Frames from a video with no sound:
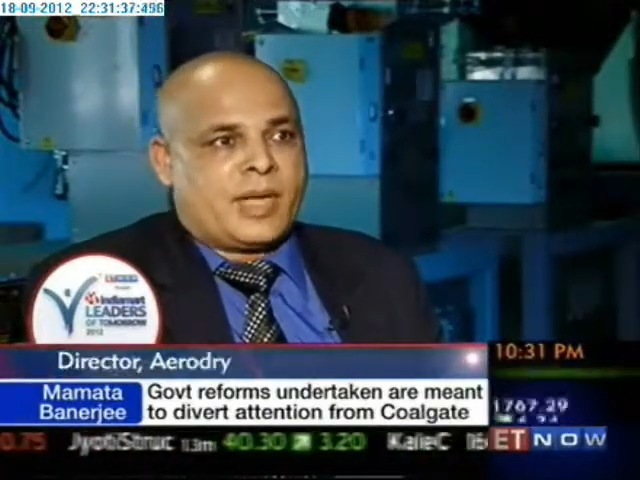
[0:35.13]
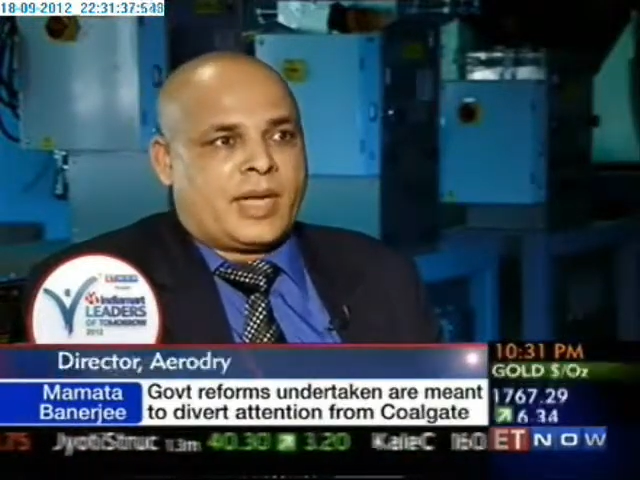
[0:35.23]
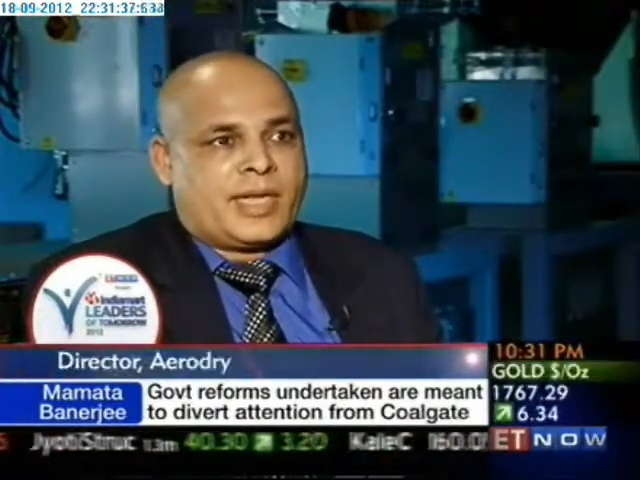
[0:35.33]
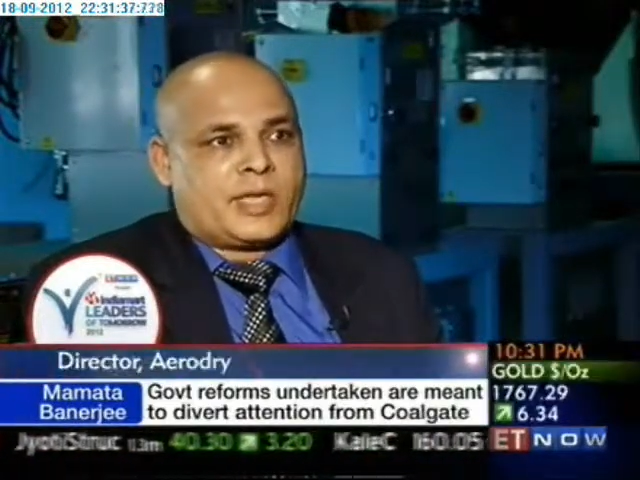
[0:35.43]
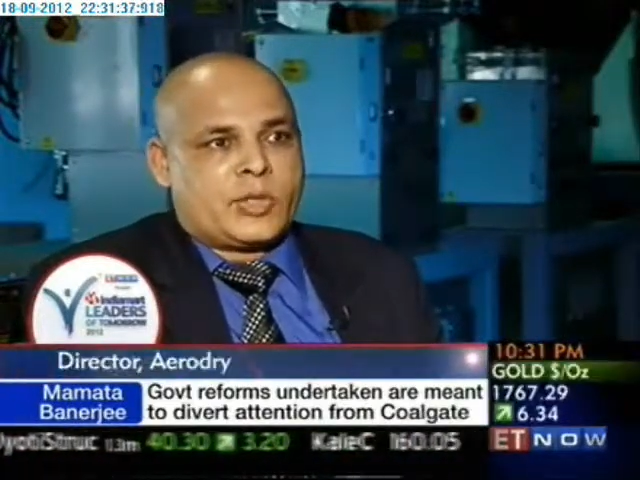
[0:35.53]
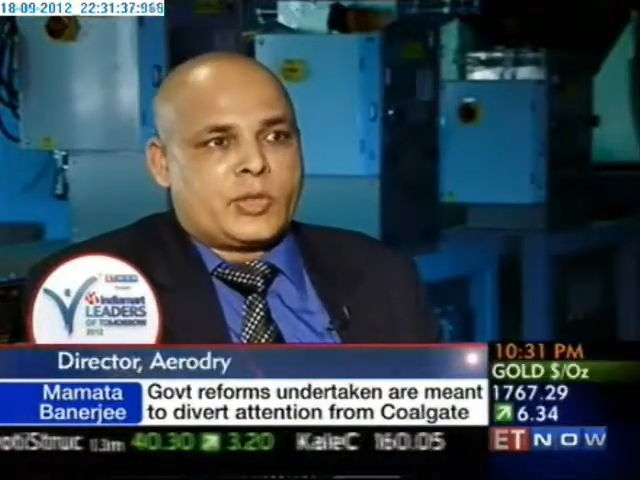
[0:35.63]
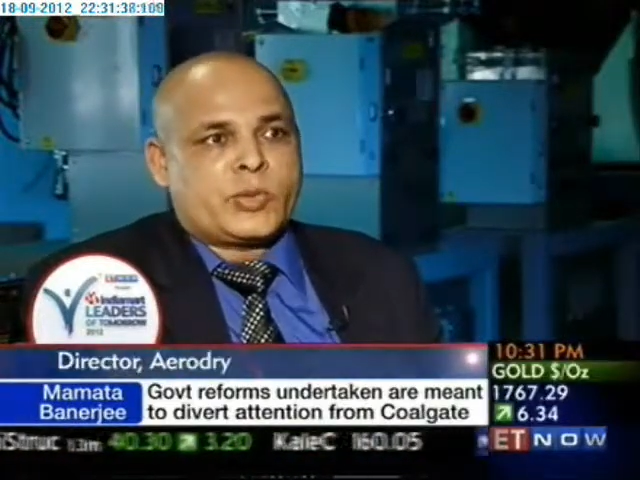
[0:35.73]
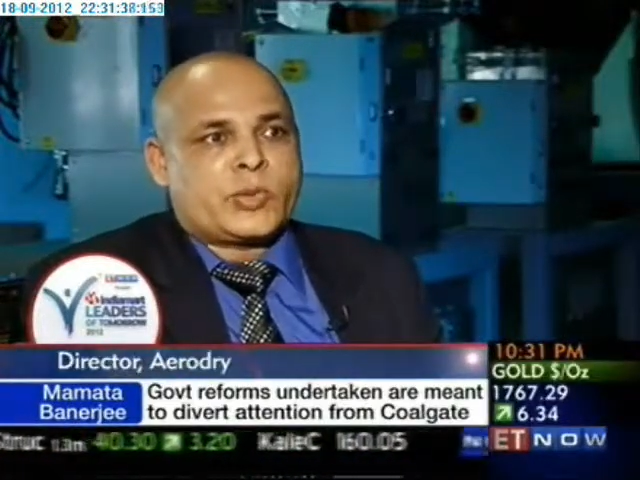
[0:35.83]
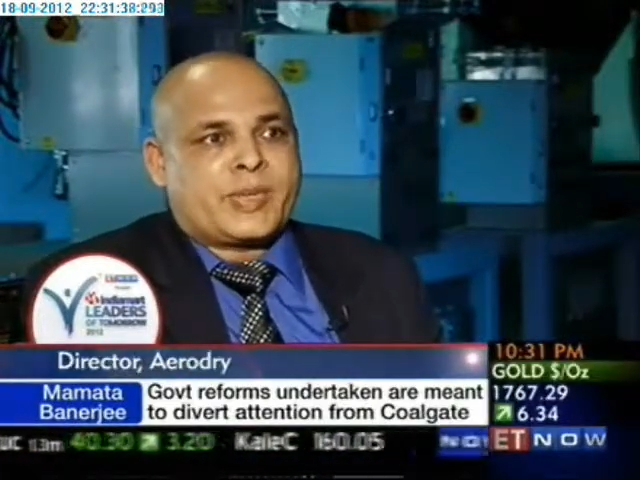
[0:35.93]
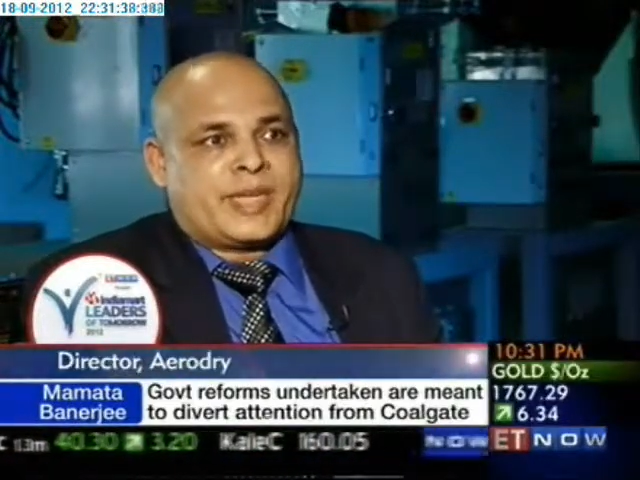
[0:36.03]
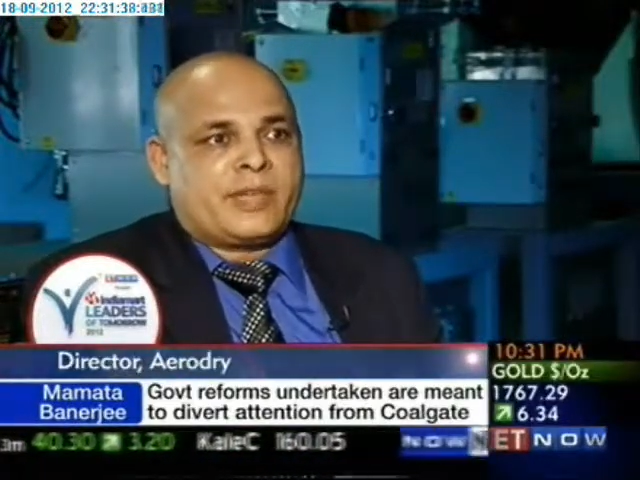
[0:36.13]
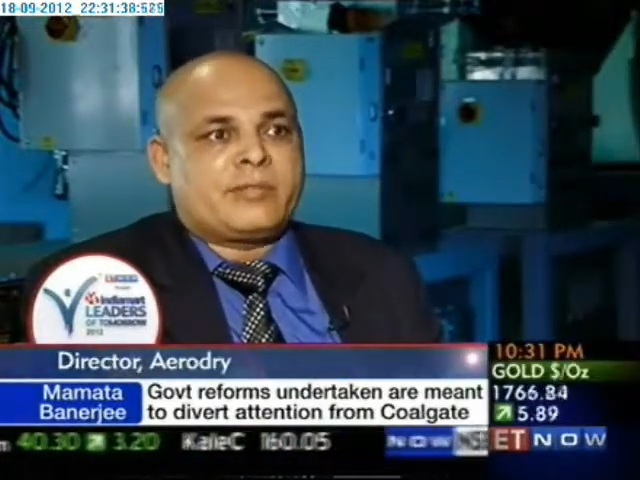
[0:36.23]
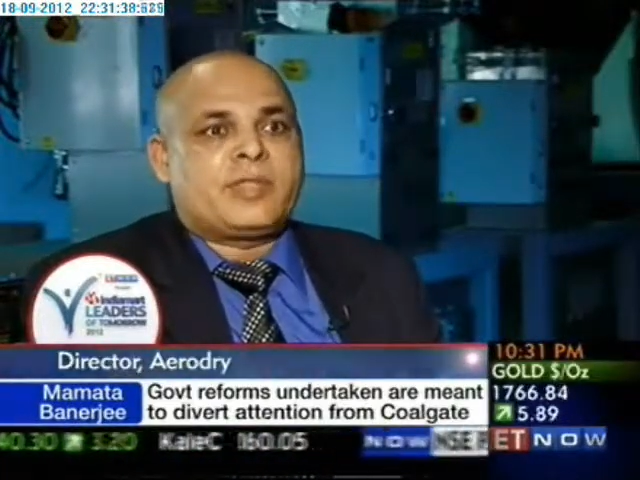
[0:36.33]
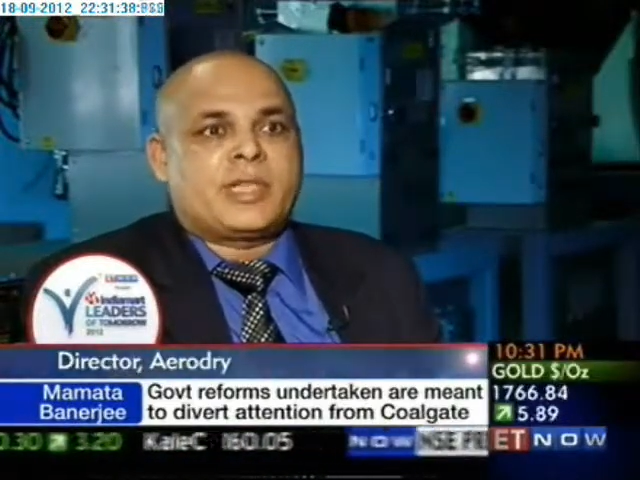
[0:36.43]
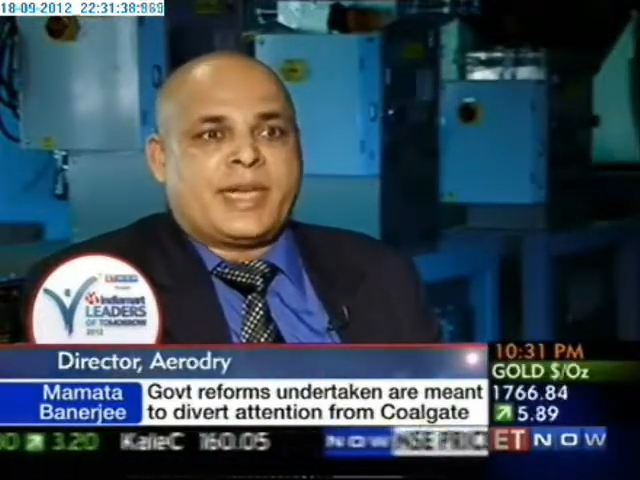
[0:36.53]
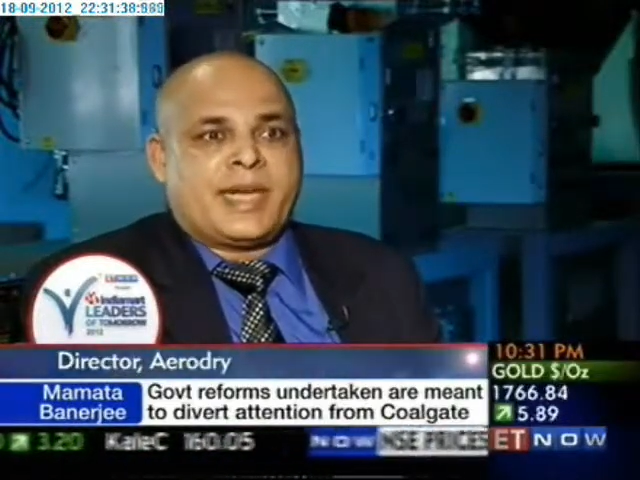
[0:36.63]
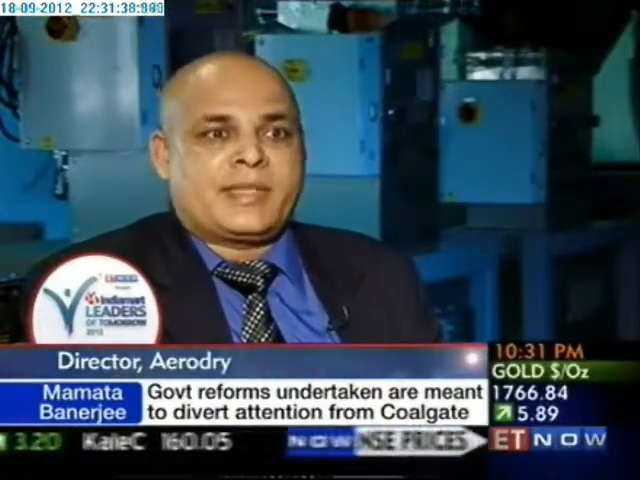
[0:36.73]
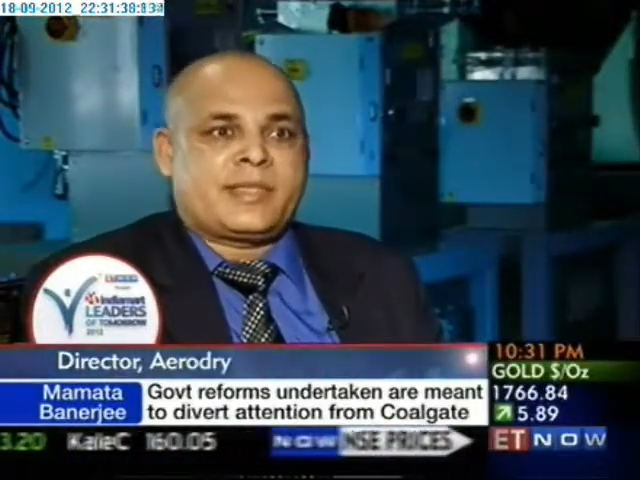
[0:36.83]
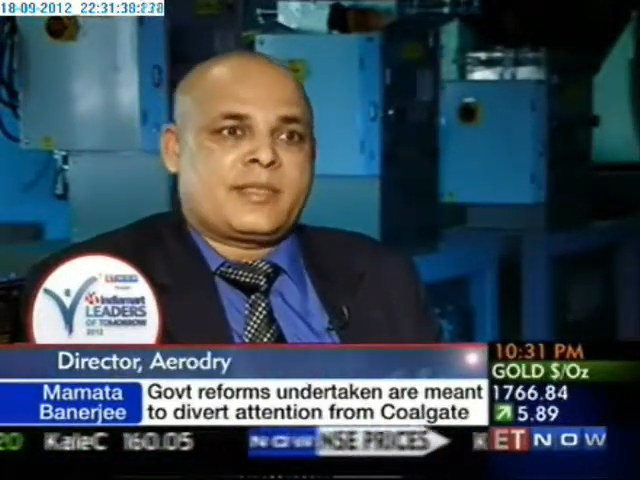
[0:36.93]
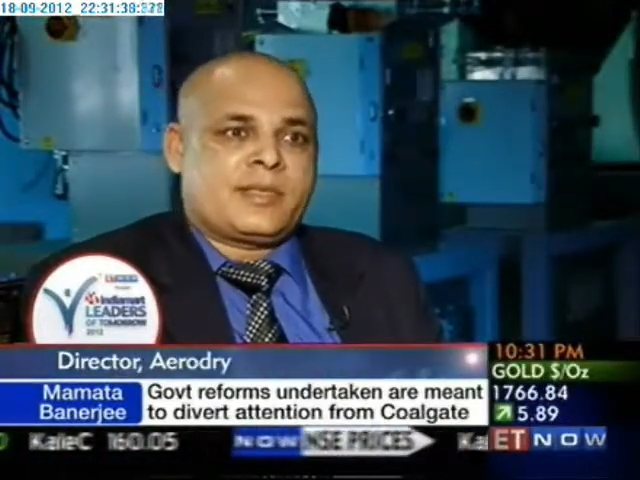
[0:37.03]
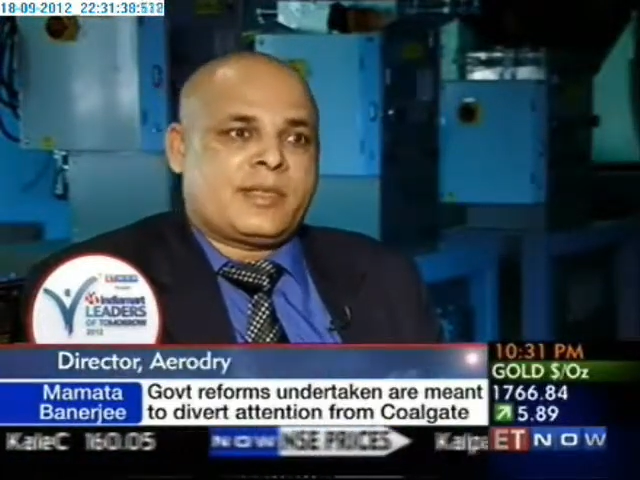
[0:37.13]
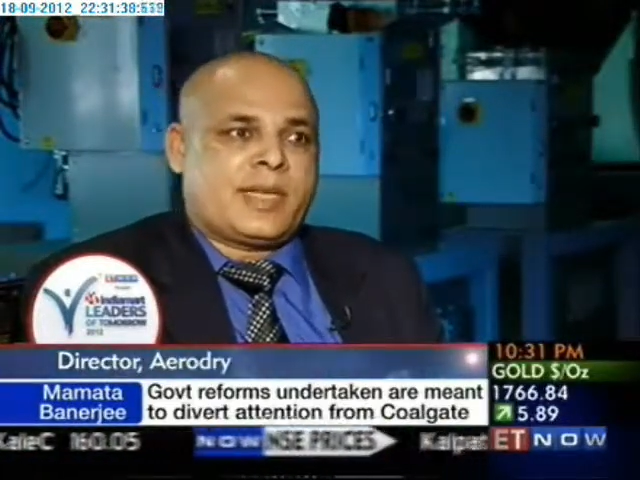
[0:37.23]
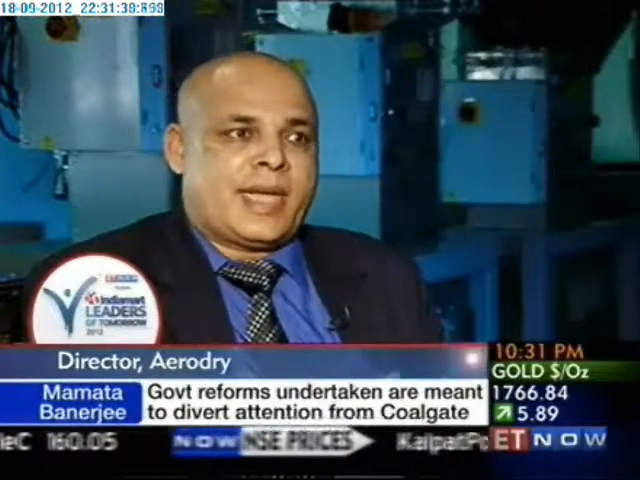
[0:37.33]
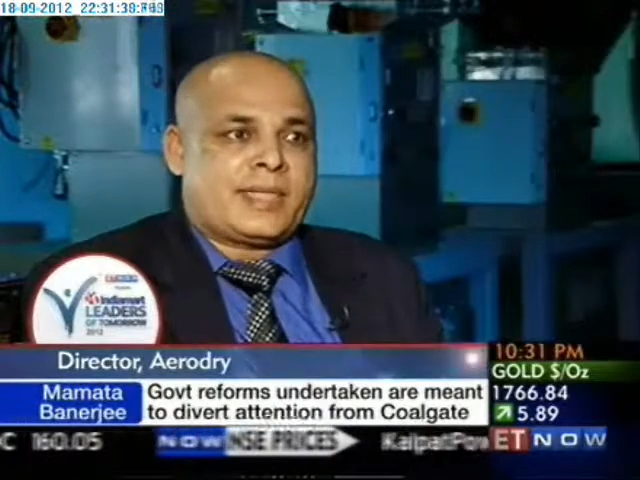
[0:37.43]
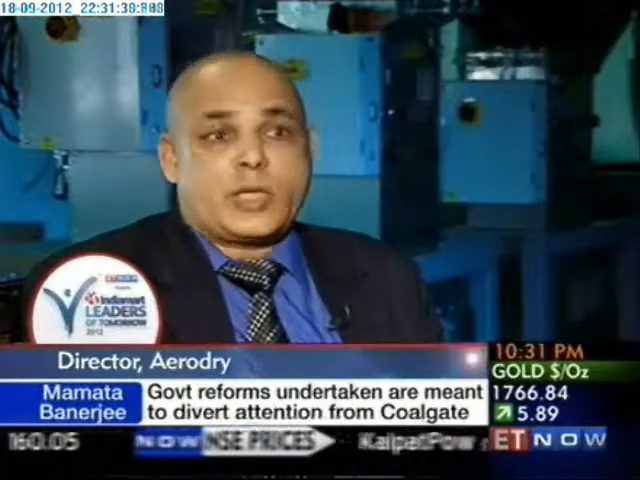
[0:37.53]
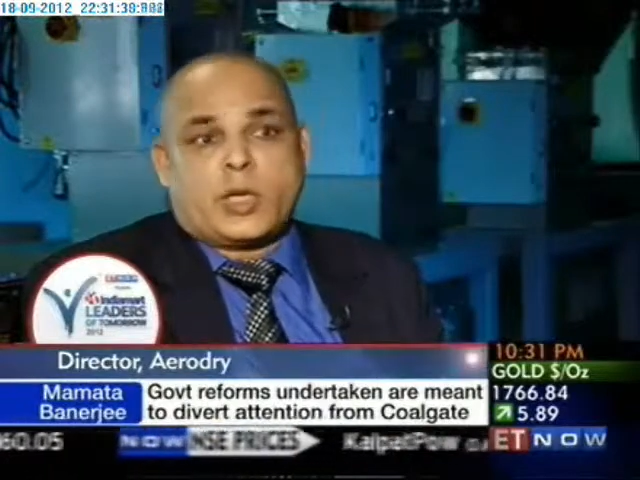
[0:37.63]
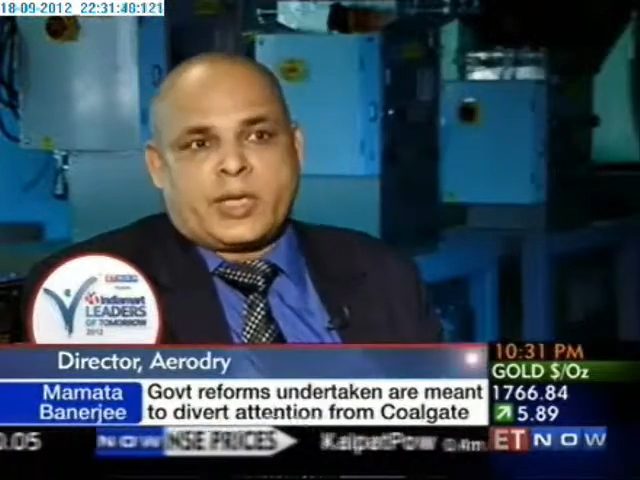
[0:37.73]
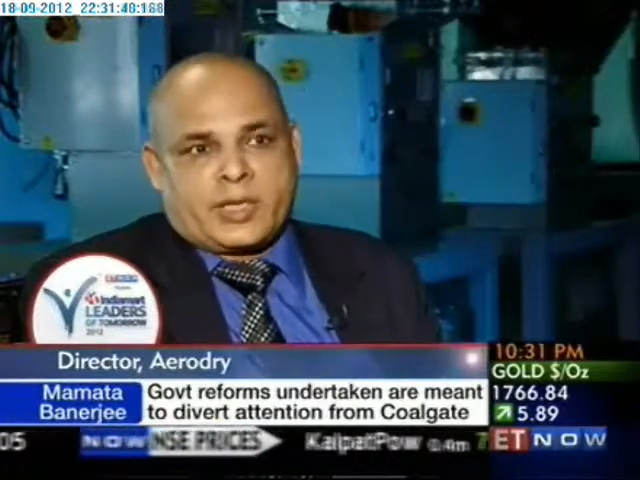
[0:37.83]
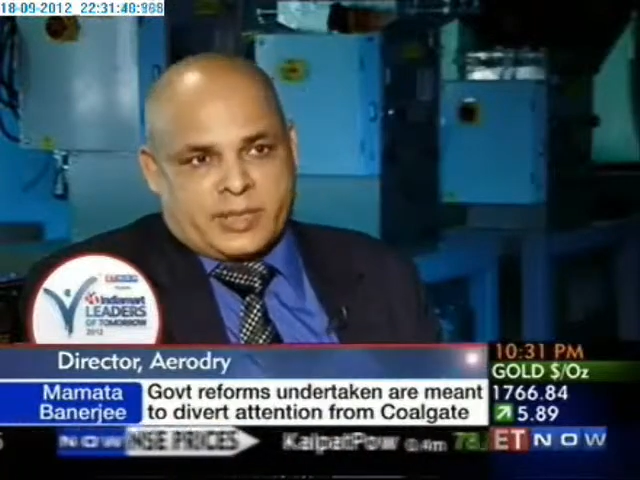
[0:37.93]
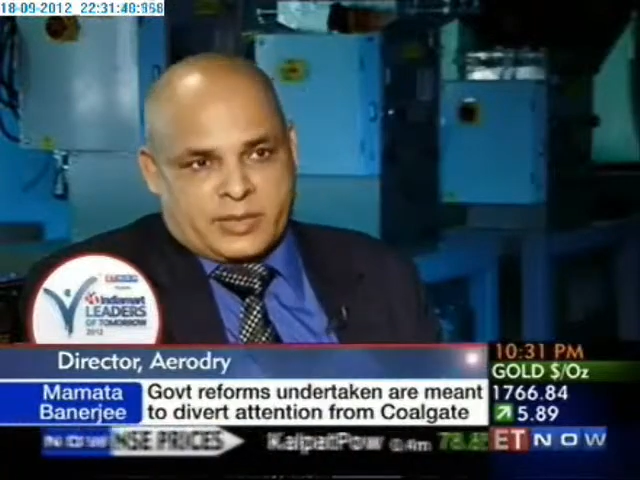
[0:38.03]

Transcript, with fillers: I used to take work as, as an honor.